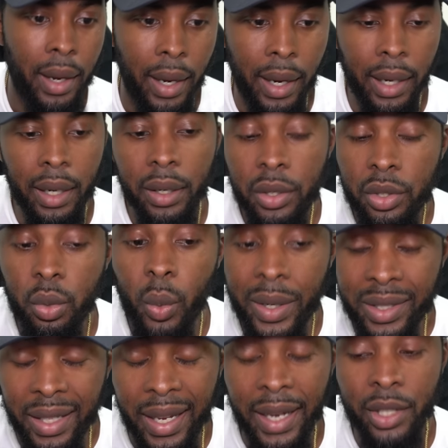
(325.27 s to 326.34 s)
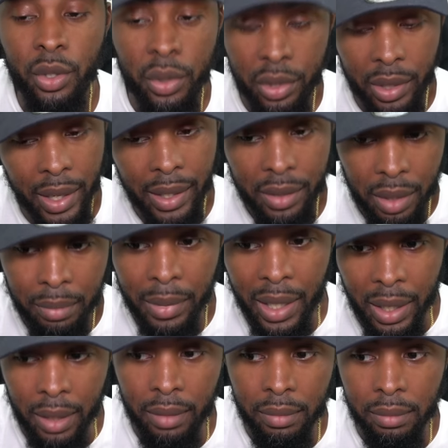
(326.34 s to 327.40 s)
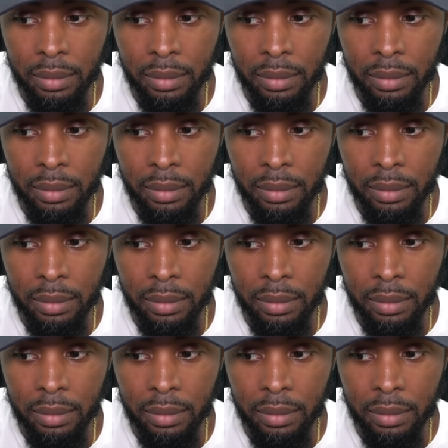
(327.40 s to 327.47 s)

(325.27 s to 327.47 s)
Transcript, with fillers: Here's what's interesting to me.